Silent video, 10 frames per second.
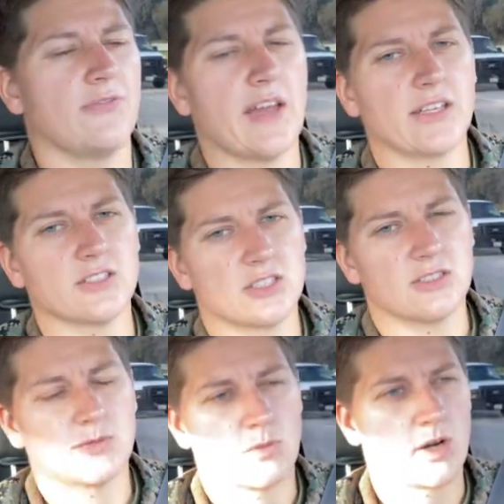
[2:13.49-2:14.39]
That
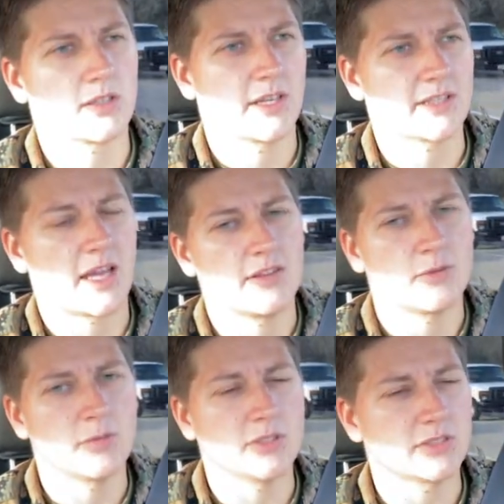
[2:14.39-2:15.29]
doesn't work like that in
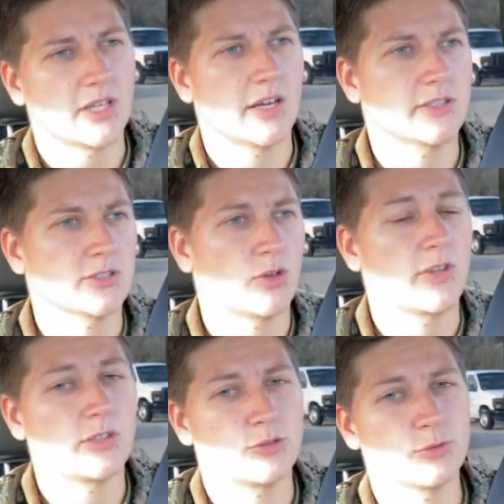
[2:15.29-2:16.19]
the military, so
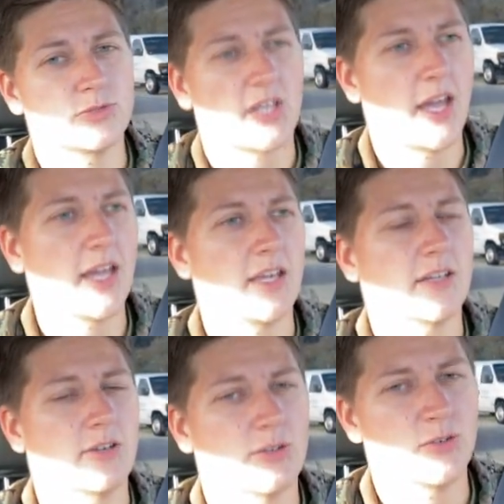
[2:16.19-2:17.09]
they do
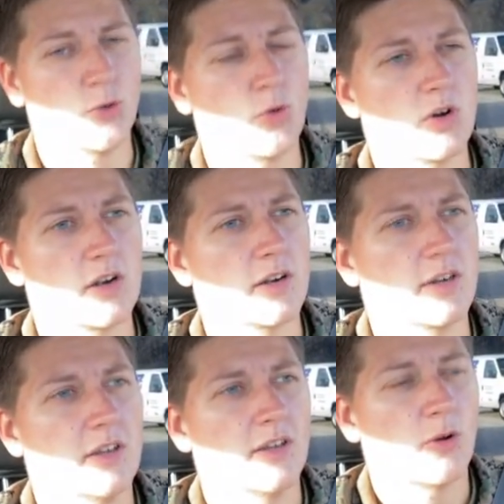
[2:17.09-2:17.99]
take your
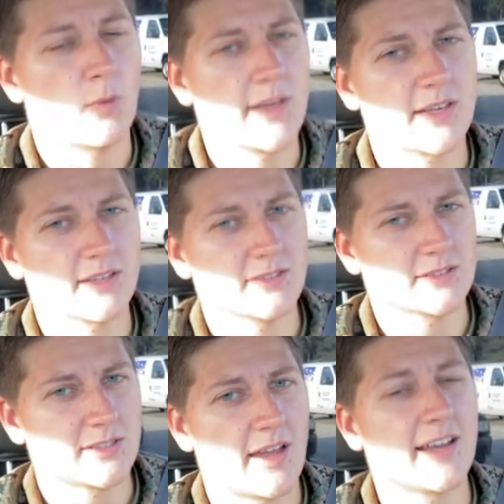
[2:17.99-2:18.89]
weekends
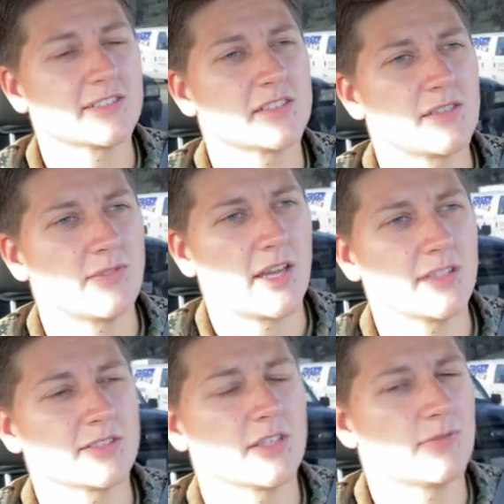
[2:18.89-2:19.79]
as leave
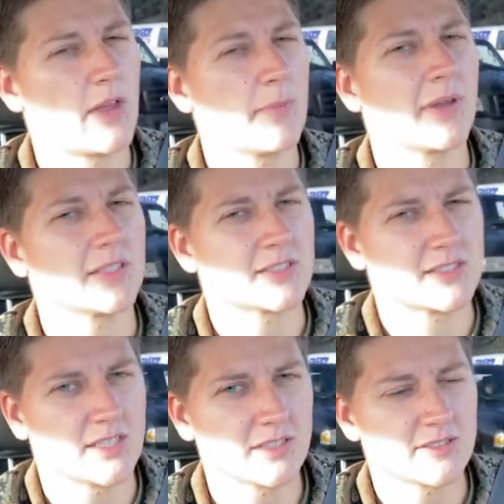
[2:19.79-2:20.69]
days, if that makes
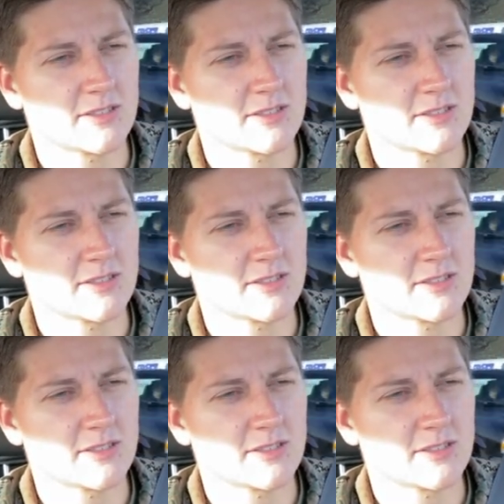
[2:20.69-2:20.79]
sense.